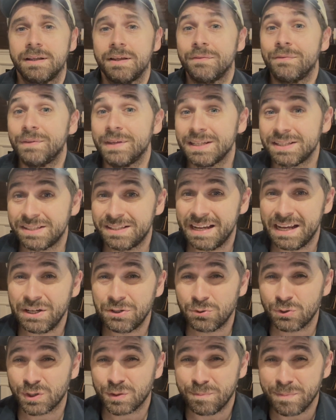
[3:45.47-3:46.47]
This
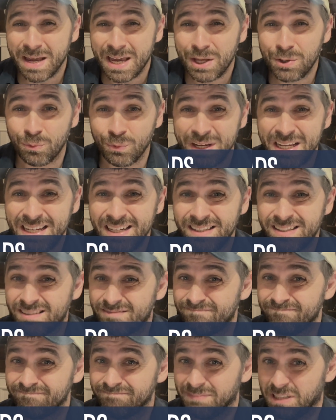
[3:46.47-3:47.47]
dangerous man
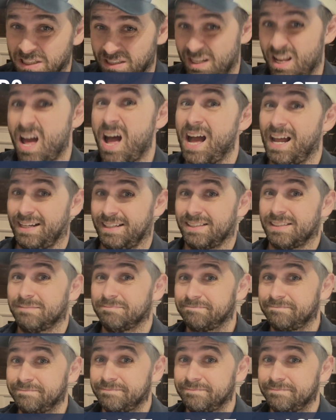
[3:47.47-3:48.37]
reads a lot.